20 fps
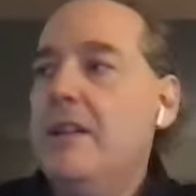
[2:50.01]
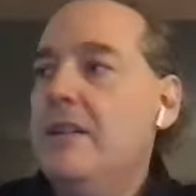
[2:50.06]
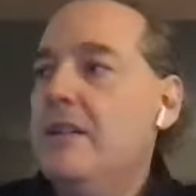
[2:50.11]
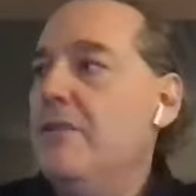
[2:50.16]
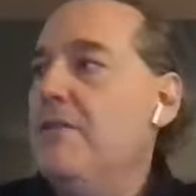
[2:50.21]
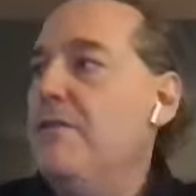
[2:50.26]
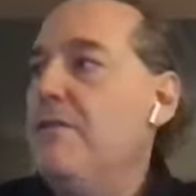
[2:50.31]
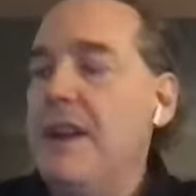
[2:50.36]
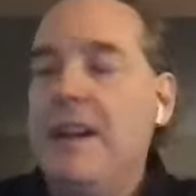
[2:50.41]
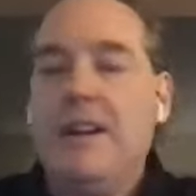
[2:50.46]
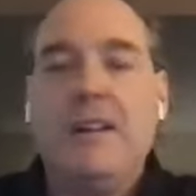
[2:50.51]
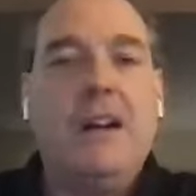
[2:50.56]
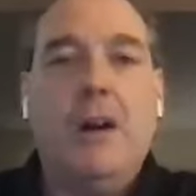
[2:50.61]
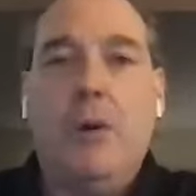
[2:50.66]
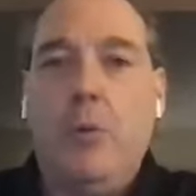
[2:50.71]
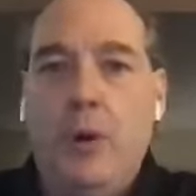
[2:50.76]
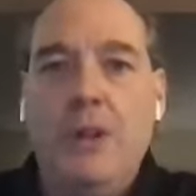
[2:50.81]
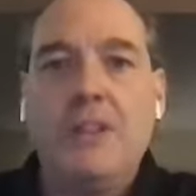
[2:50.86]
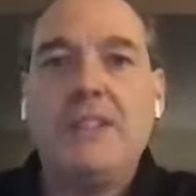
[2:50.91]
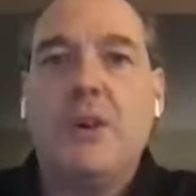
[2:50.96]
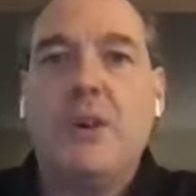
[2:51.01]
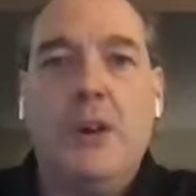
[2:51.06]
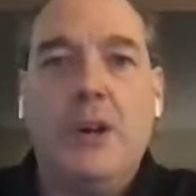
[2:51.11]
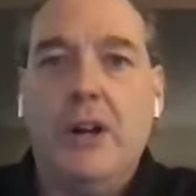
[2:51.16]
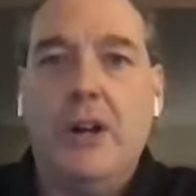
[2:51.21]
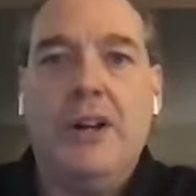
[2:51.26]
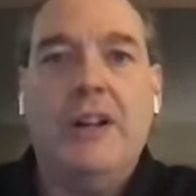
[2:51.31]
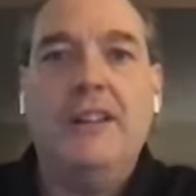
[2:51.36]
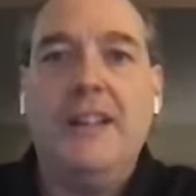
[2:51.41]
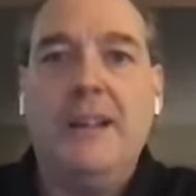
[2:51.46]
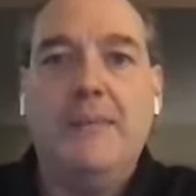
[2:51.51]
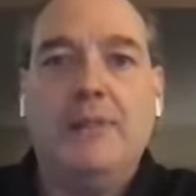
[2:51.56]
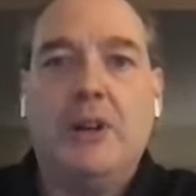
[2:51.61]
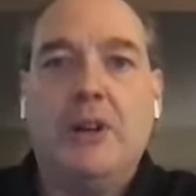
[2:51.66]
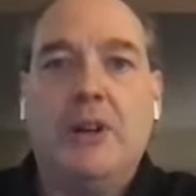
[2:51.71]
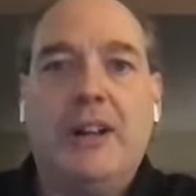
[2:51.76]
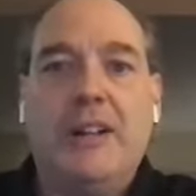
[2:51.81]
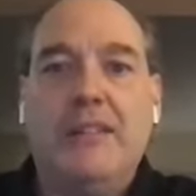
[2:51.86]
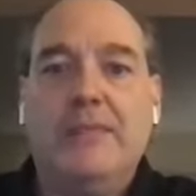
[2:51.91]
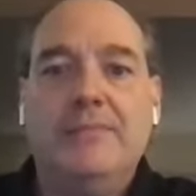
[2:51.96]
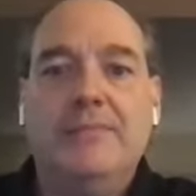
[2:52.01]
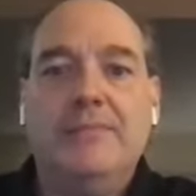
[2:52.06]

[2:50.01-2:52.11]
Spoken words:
to figure out what's going on in deep learning.